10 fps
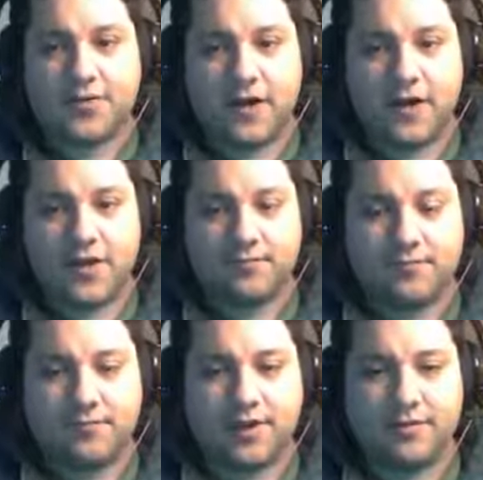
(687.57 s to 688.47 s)

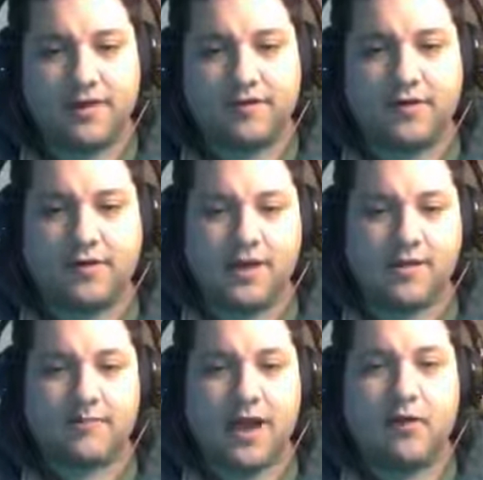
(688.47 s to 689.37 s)
Um, but if you see
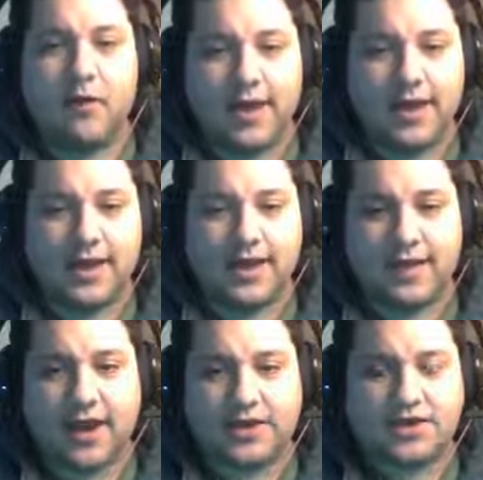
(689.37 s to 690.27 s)
it my way,
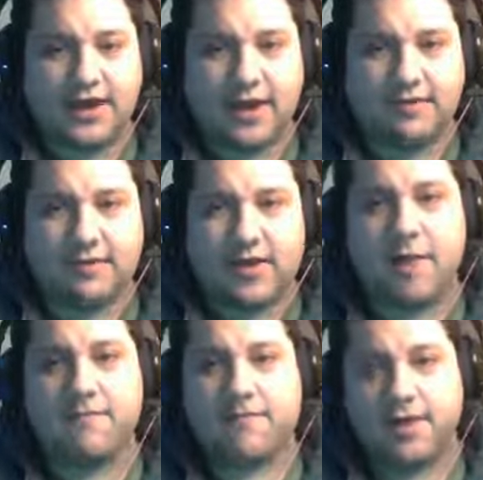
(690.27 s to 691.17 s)
it's actually kind of
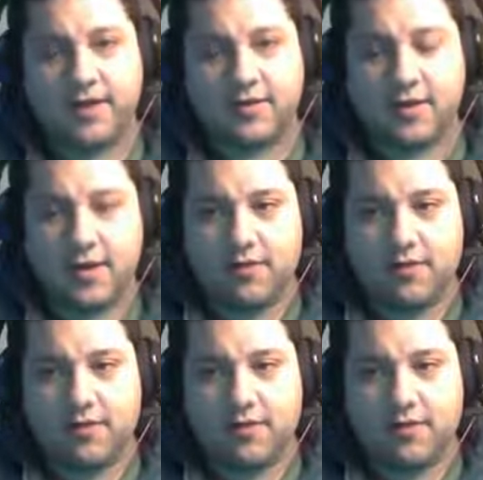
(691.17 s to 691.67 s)
comforting